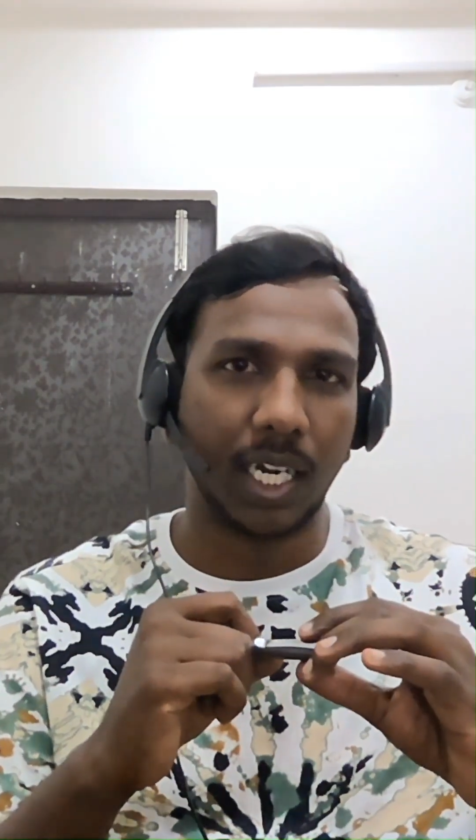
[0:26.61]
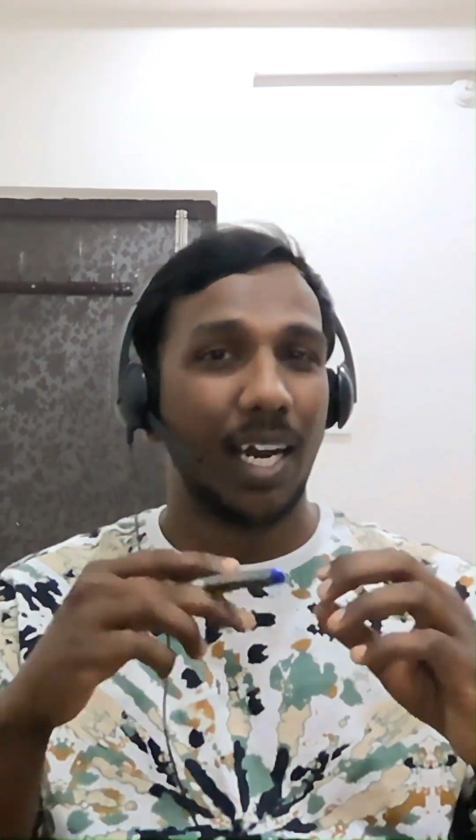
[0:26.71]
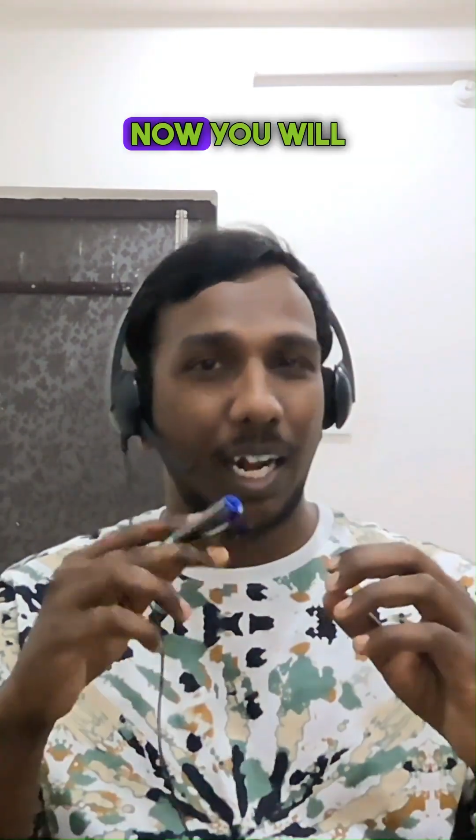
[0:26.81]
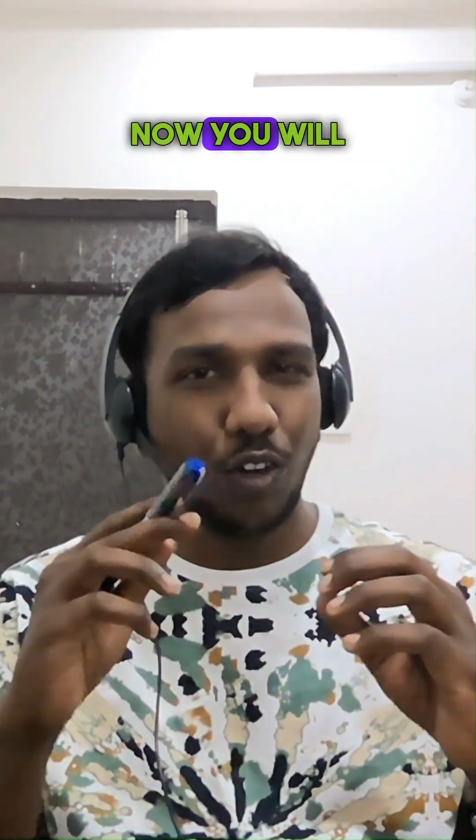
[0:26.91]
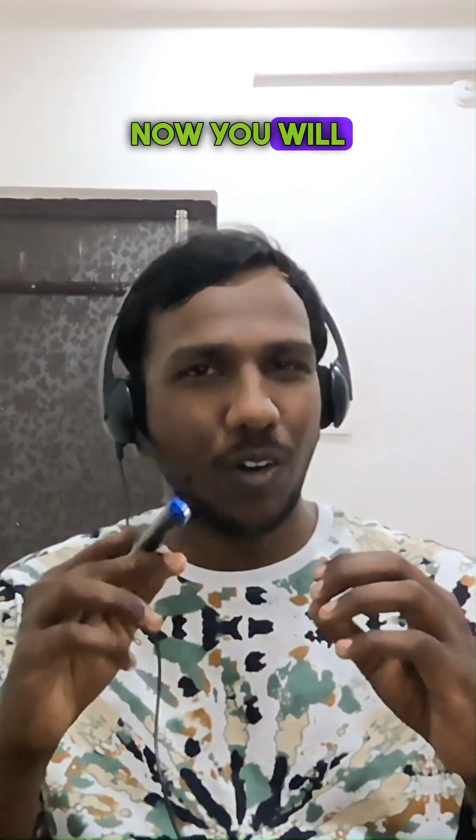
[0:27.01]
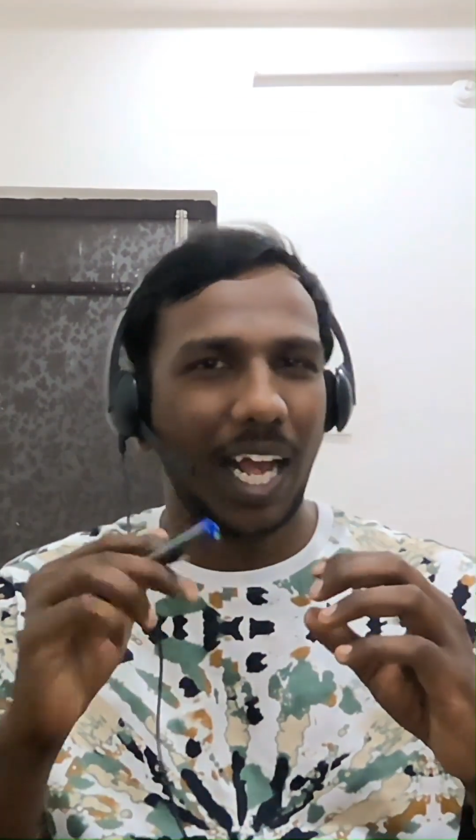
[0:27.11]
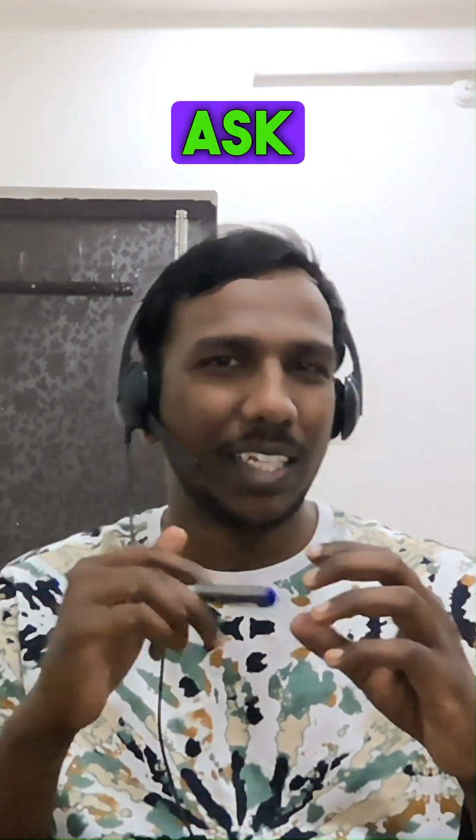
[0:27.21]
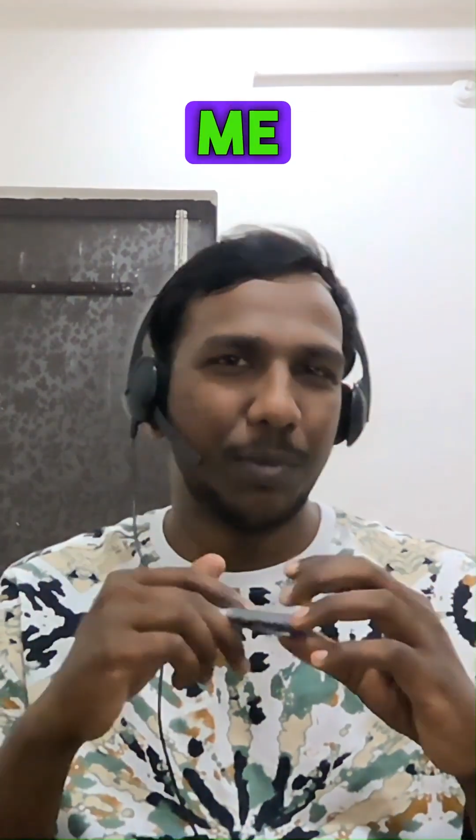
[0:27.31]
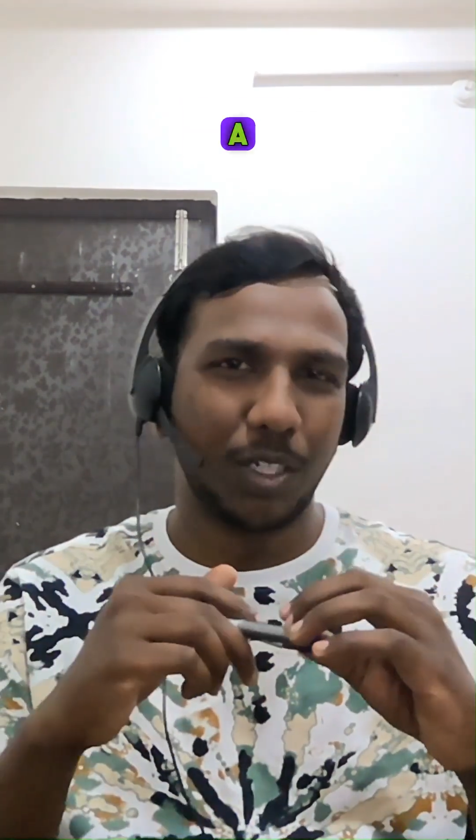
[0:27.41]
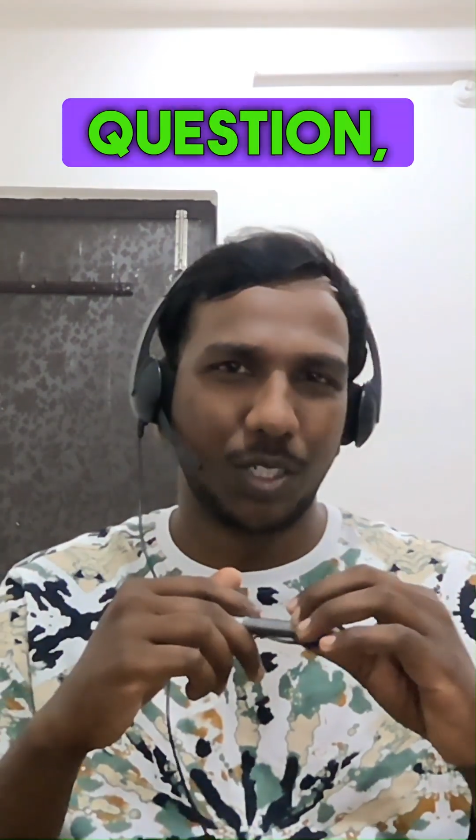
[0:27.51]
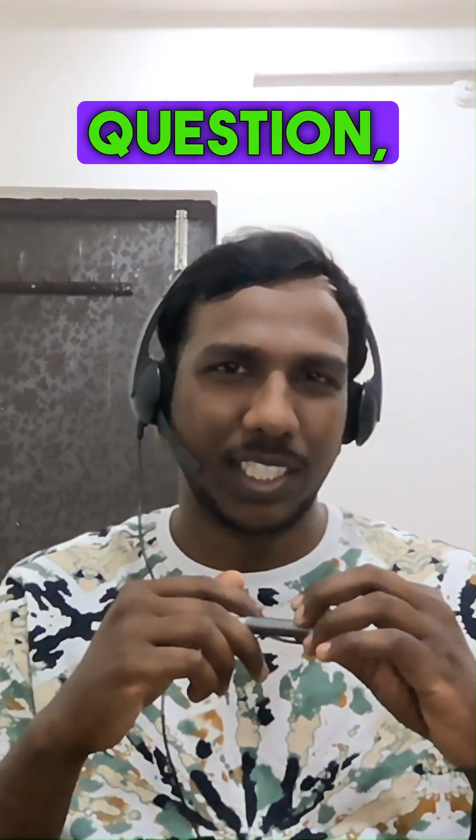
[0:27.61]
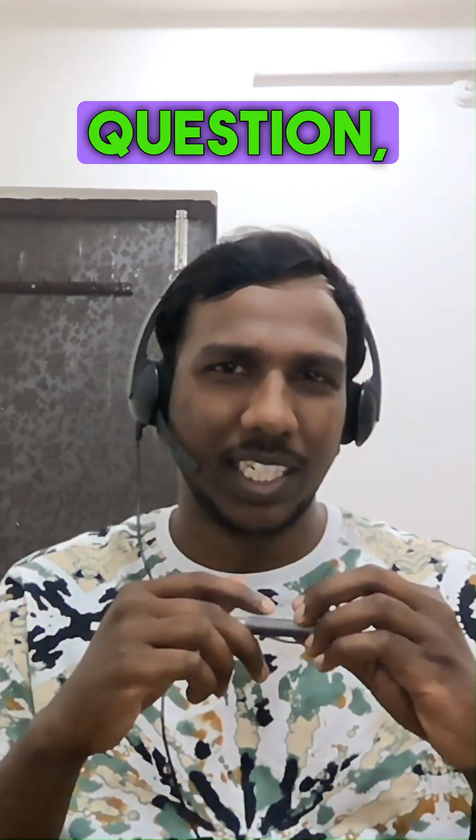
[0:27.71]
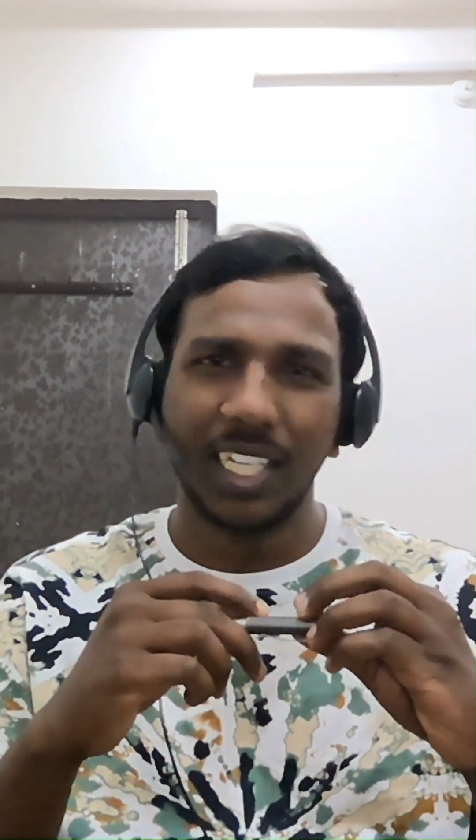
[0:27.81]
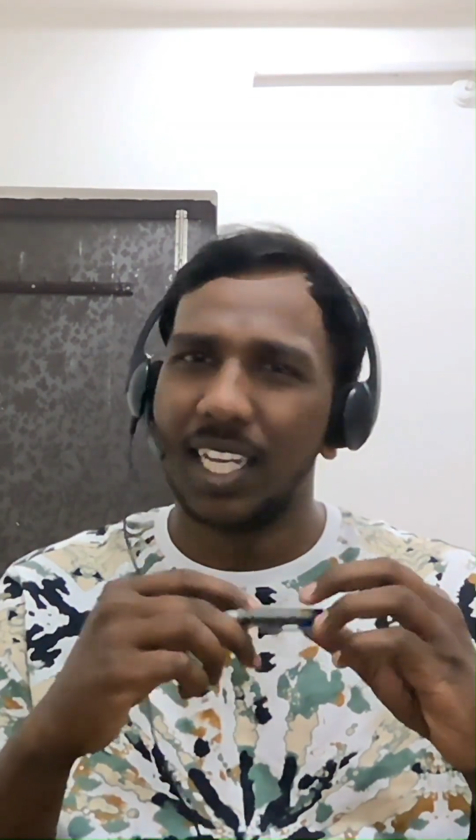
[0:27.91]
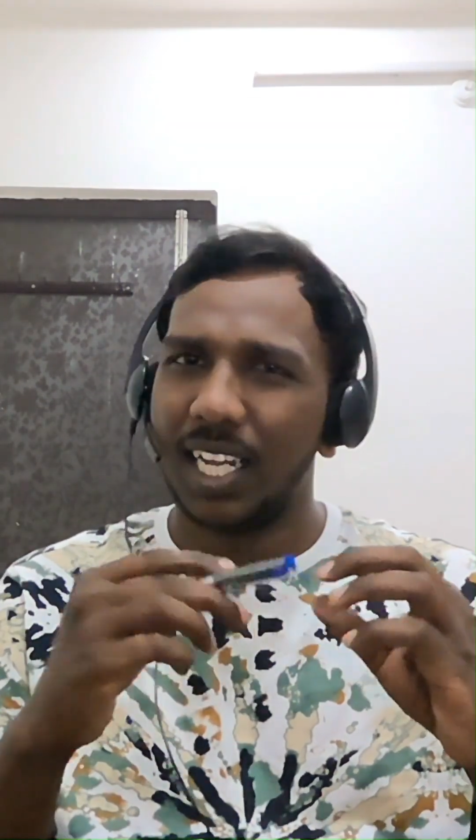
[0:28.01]
Now you will ask me a question.
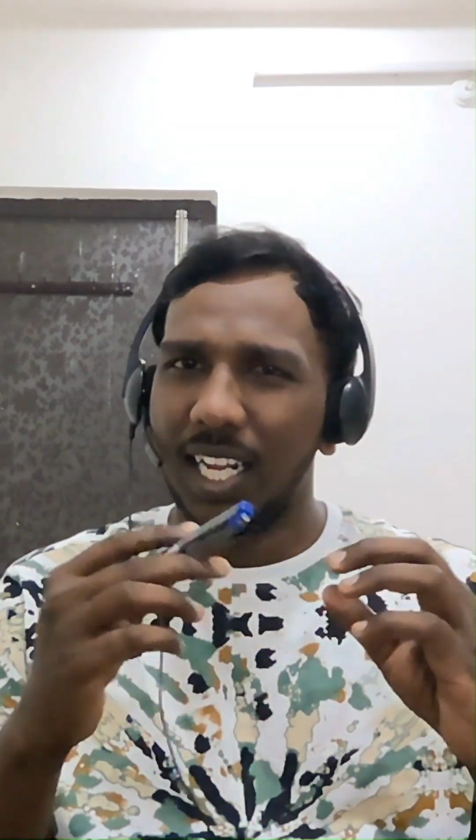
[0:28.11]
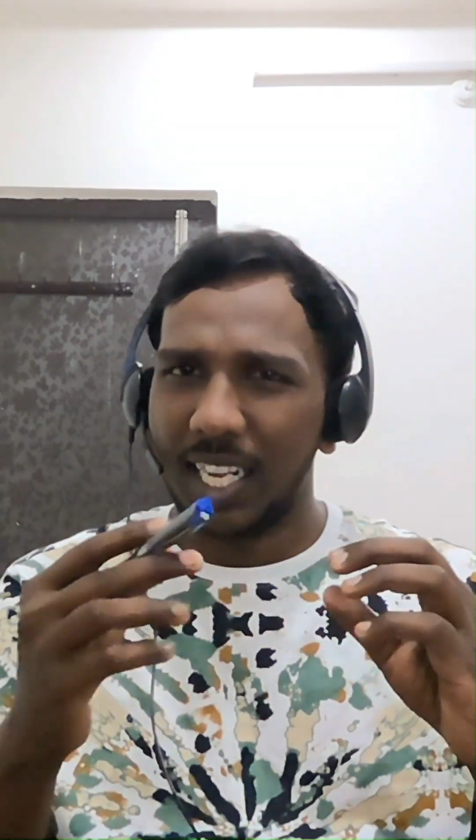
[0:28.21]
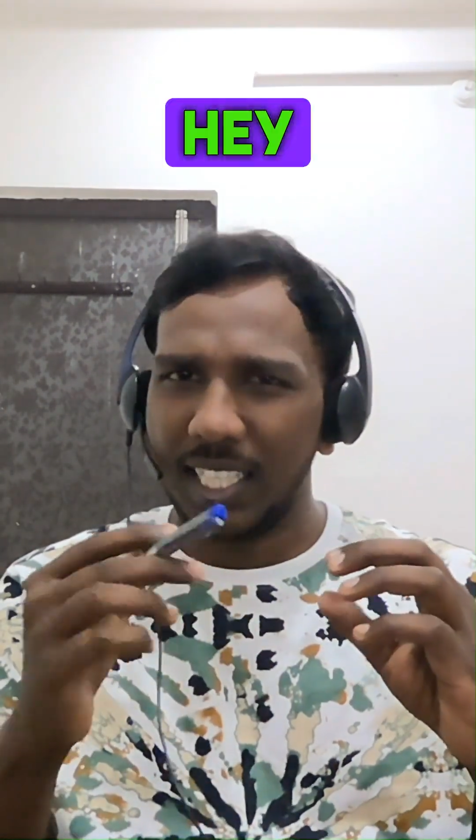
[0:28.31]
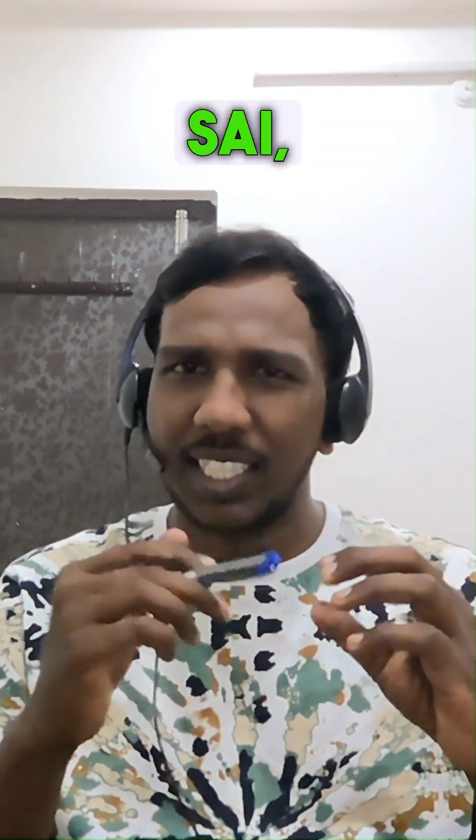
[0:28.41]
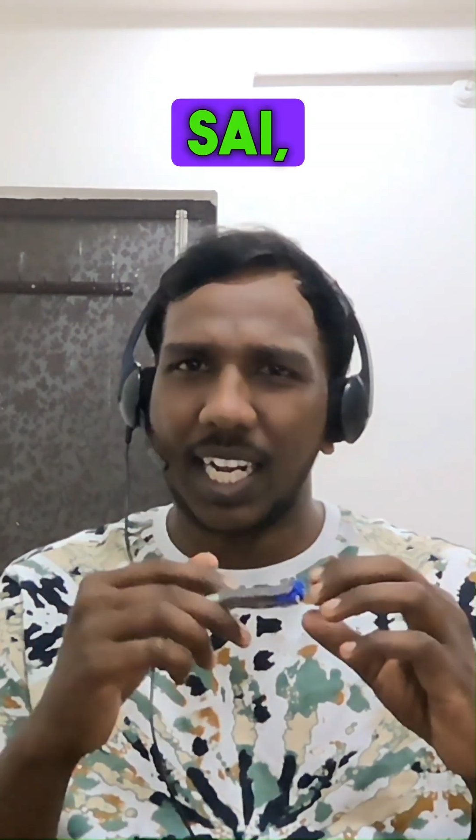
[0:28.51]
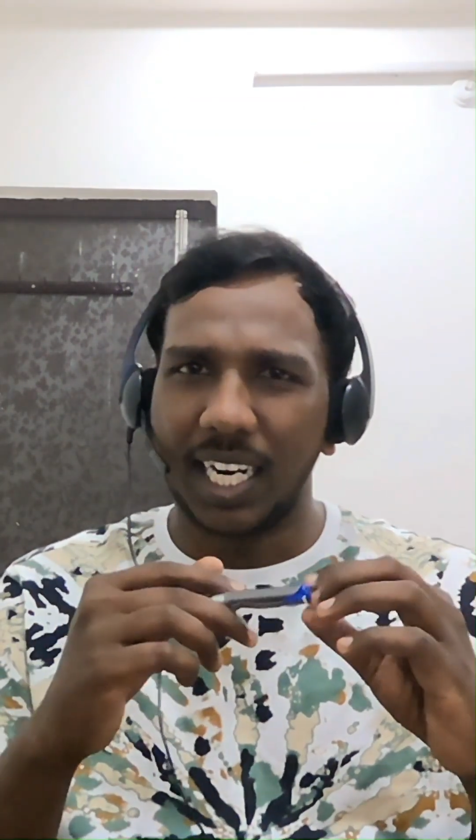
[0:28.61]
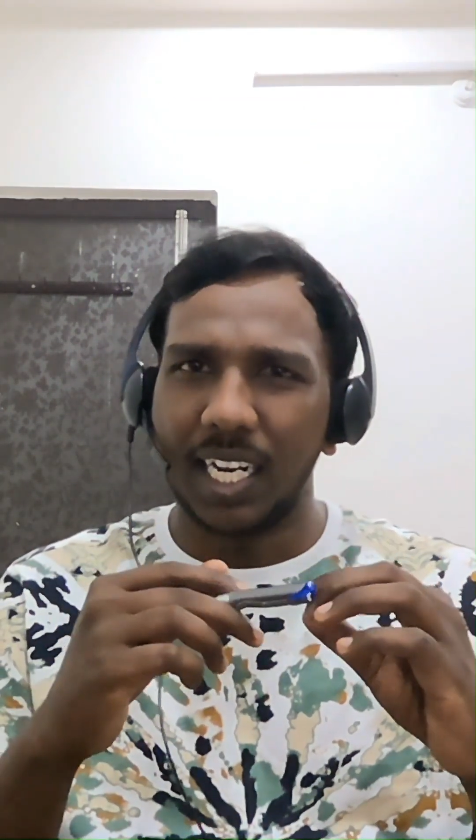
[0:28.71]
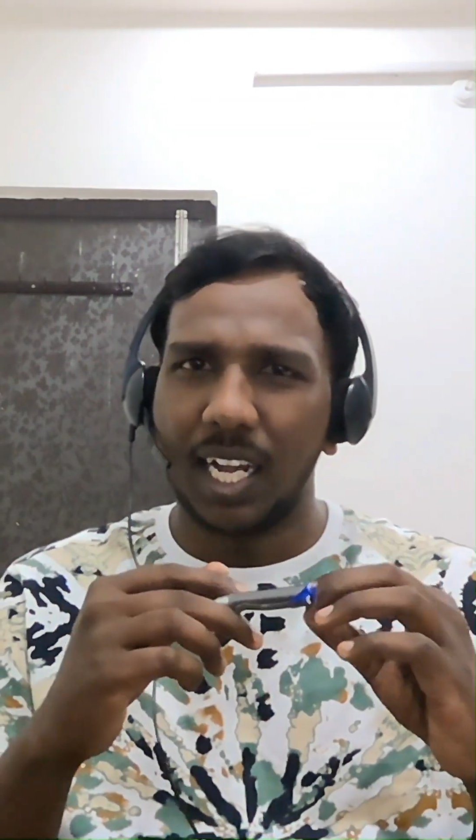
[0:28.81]
Hey Sai,